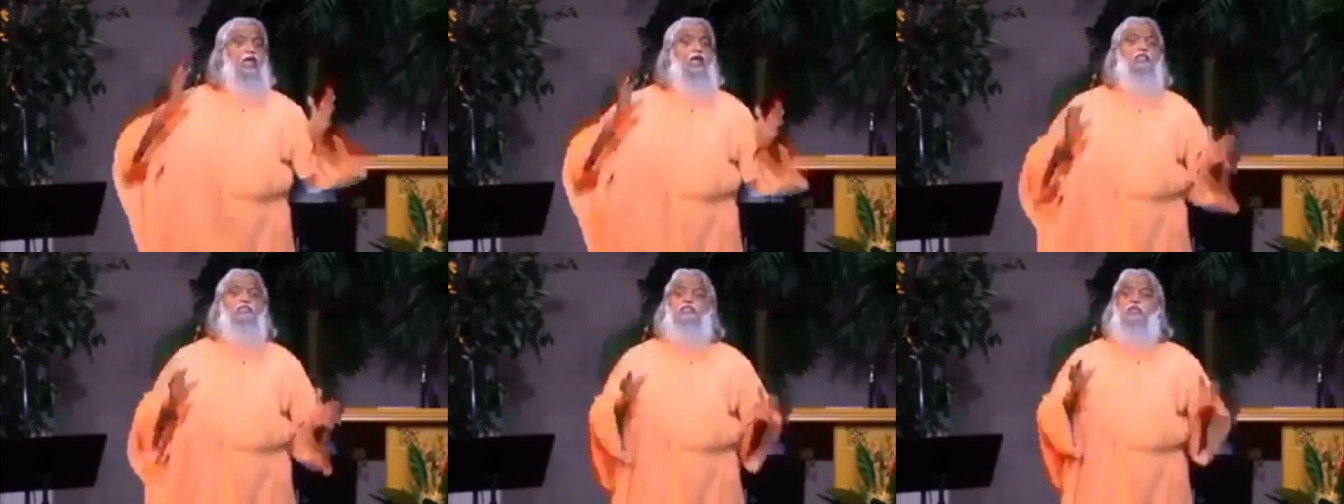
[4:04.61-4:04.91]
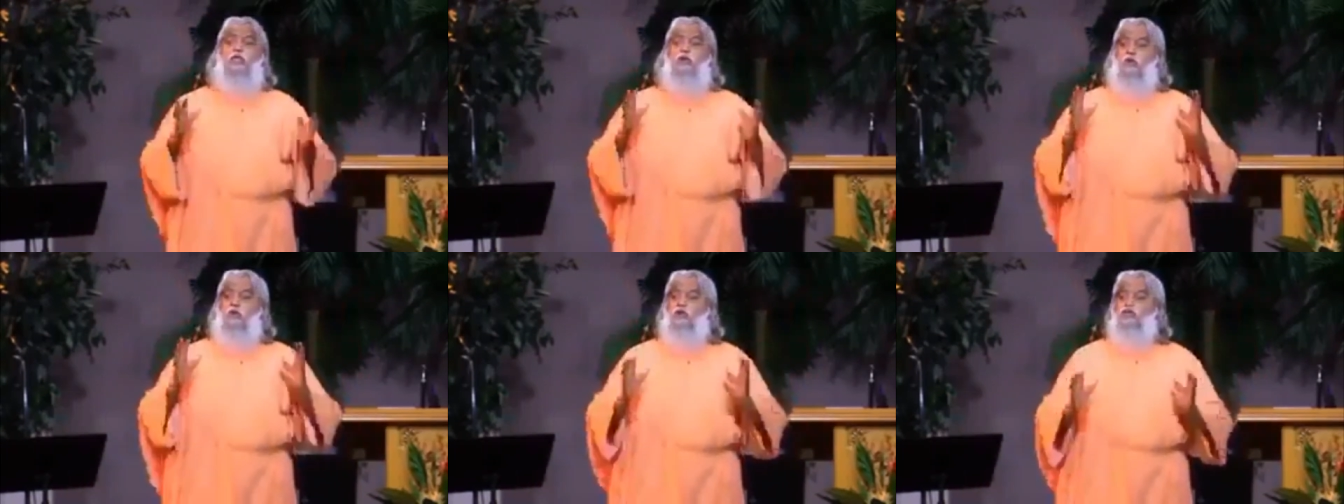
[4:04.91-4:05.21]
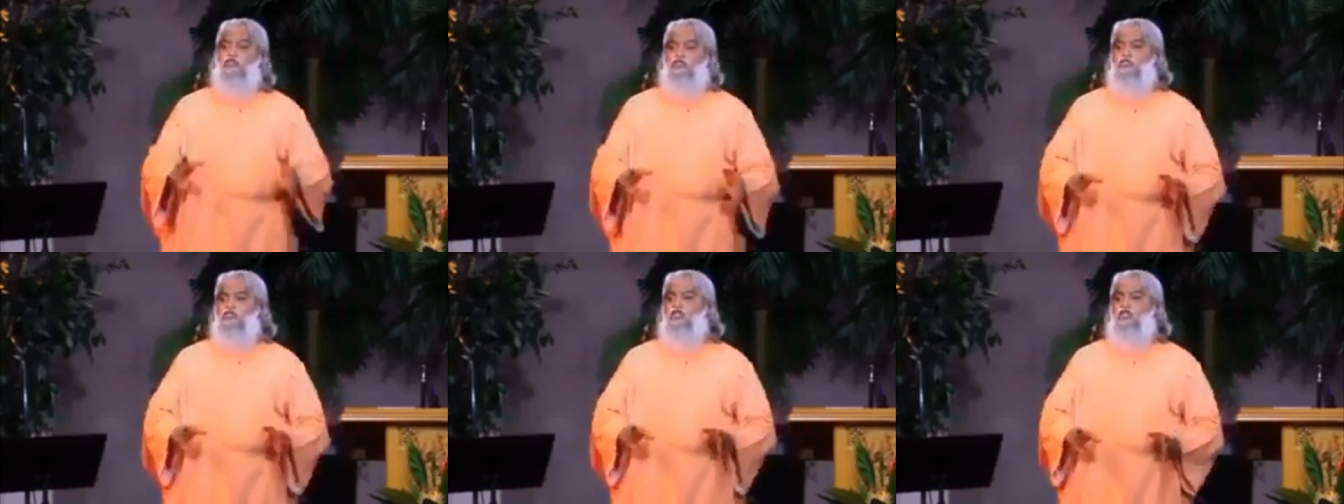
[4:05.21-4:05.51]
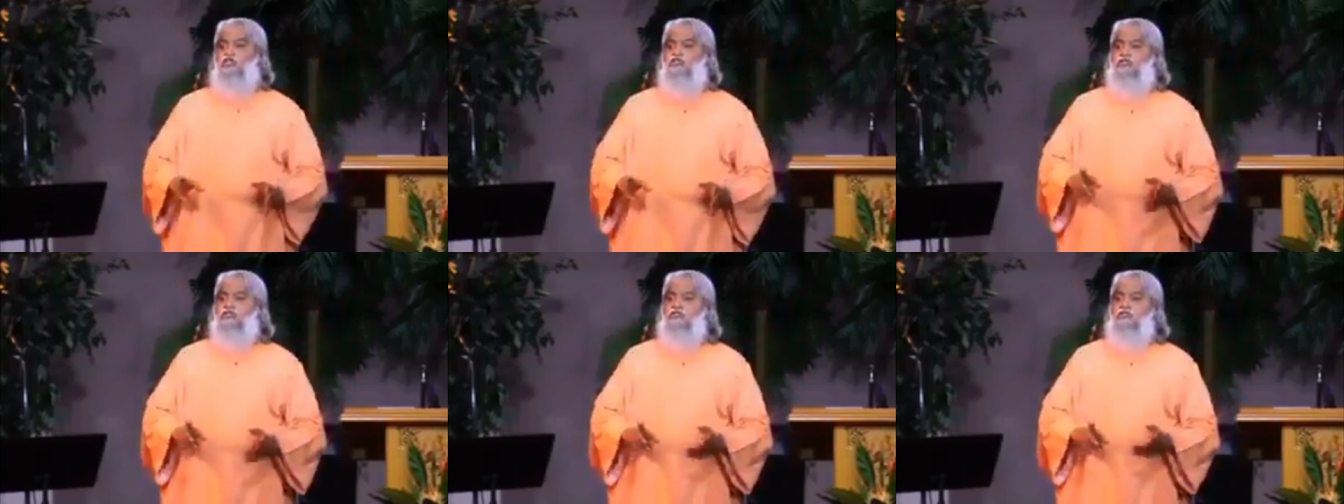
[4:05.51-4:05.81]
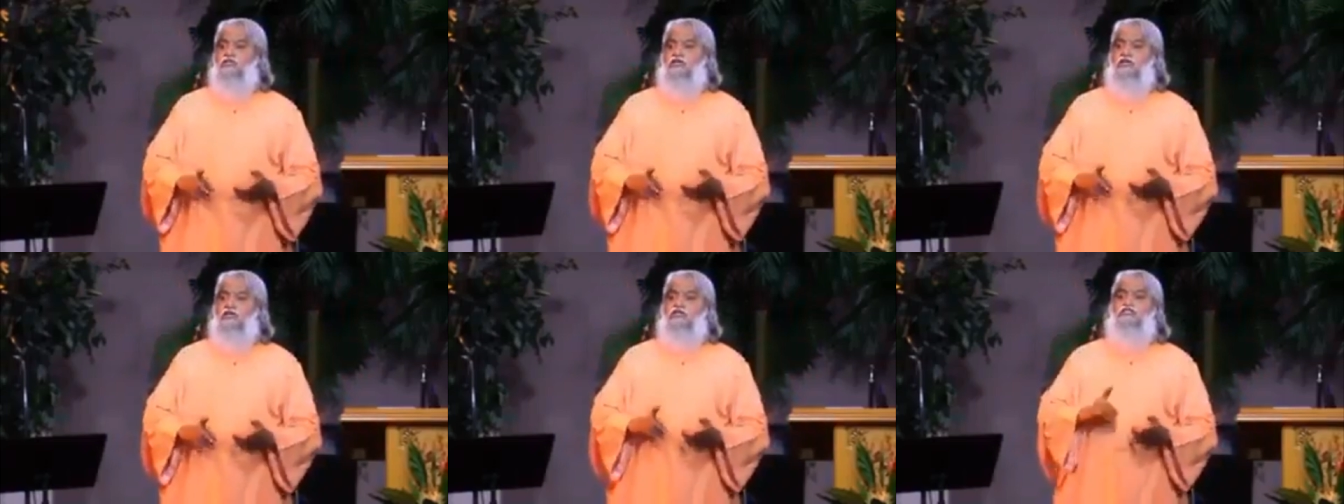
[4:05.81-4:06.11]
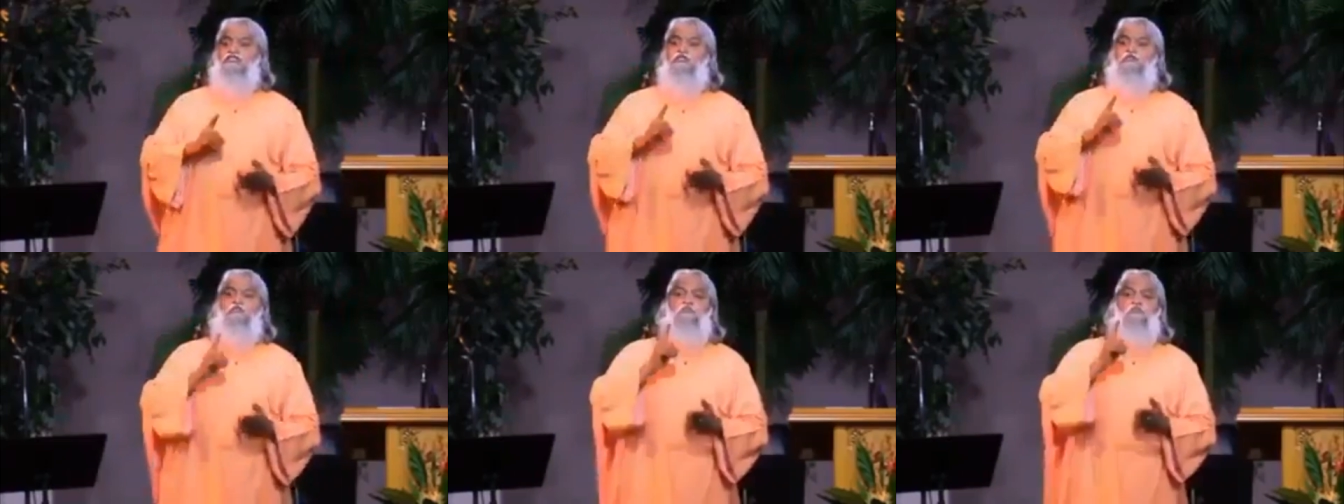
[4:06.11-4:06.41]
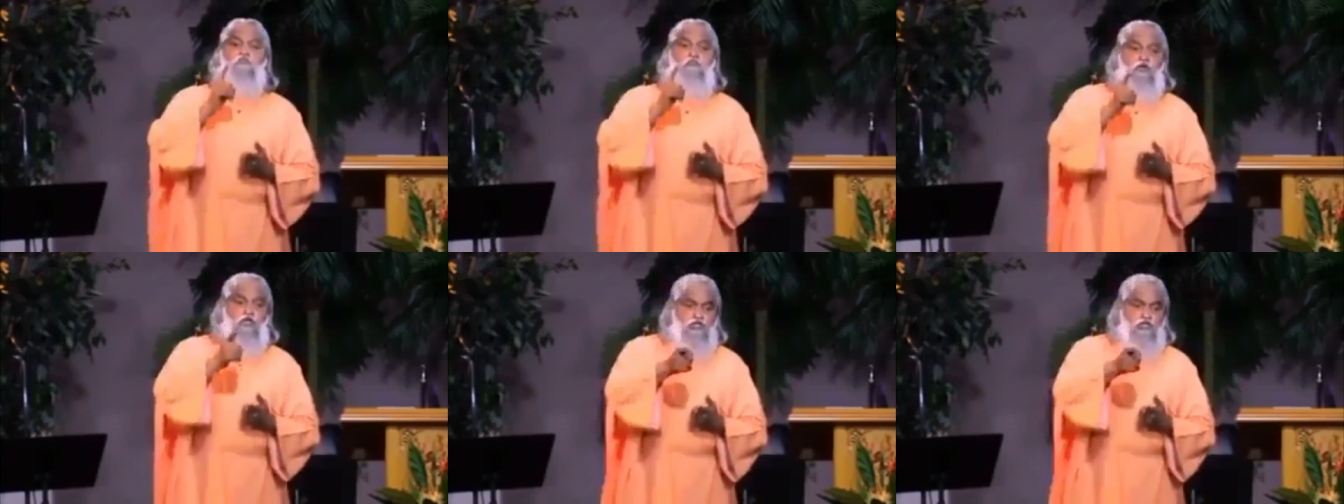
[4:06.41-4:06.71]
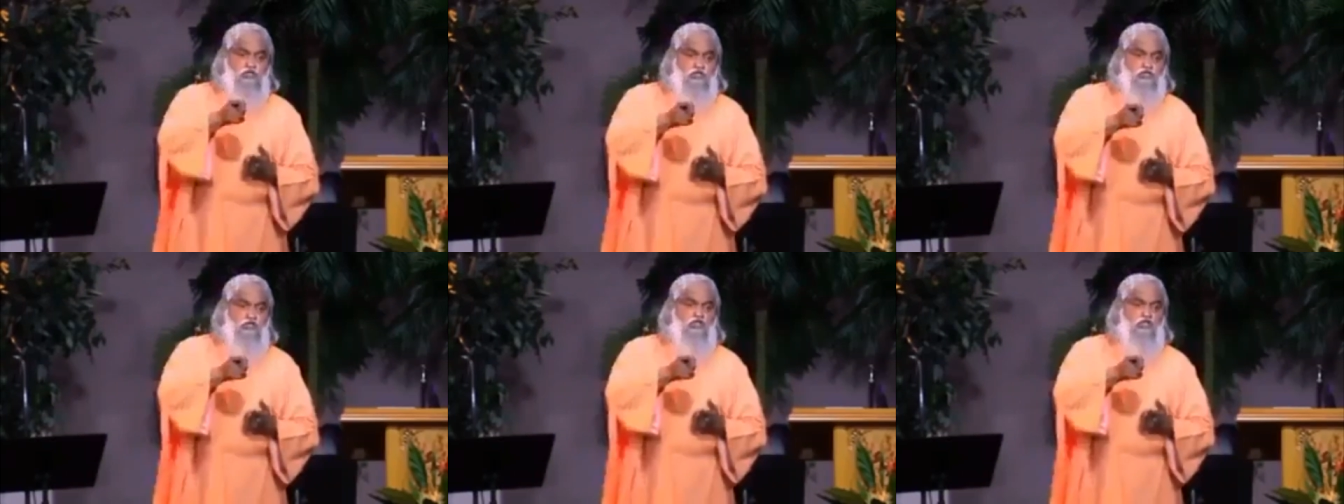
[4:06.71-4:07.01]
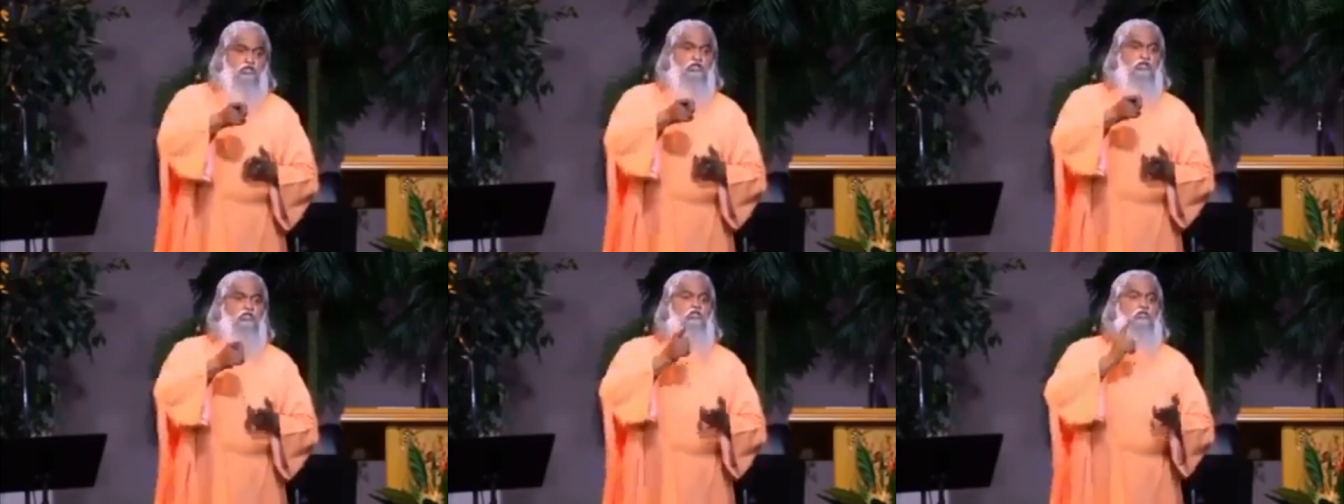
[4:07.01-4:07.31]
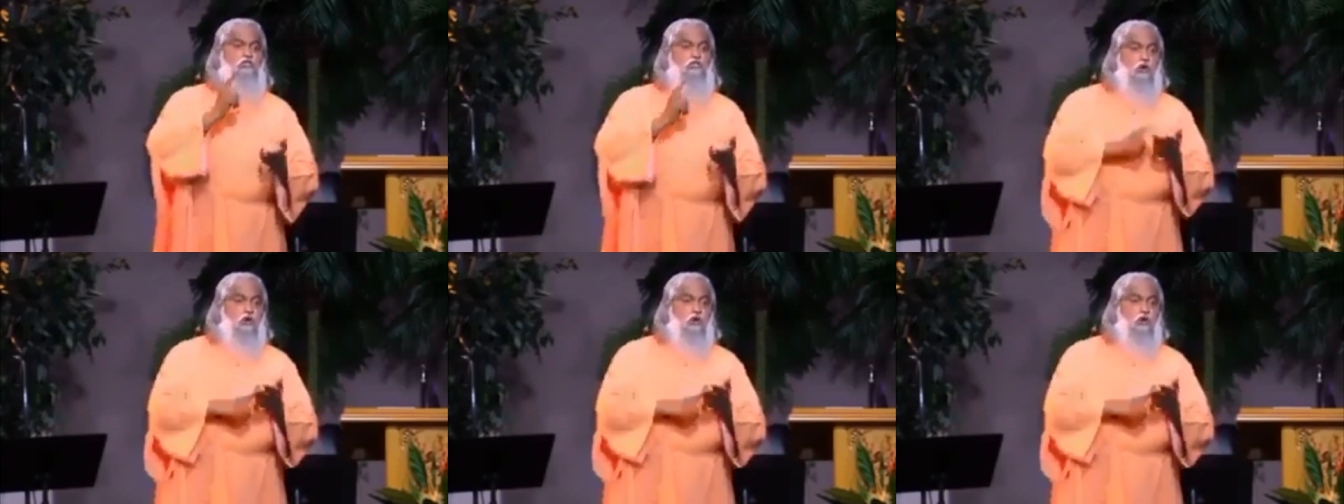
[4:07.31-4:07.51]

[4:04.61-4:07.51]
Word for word: And the Lord Jesus Christ preached,